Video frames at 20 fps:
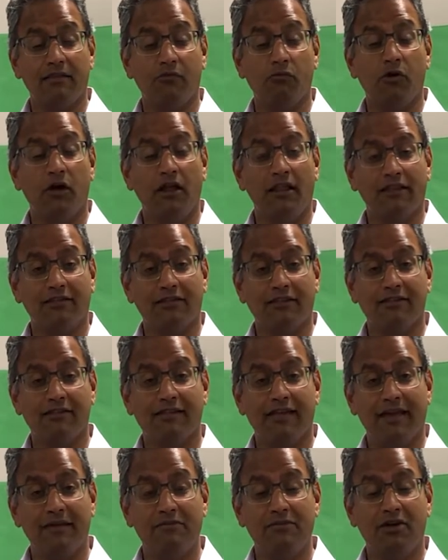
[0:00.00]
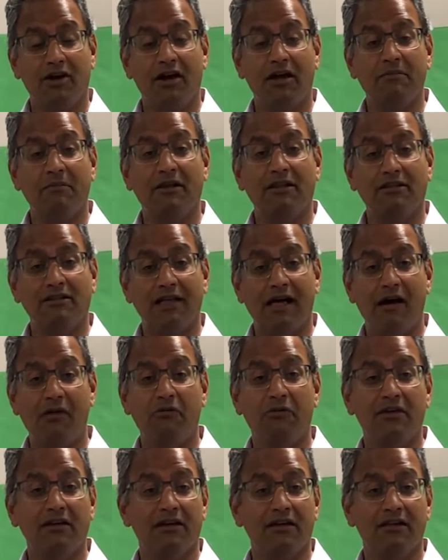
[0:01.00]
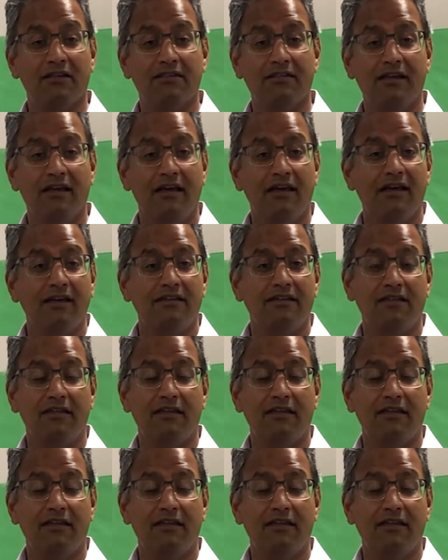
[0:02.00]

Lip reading: while at the same time allowing us to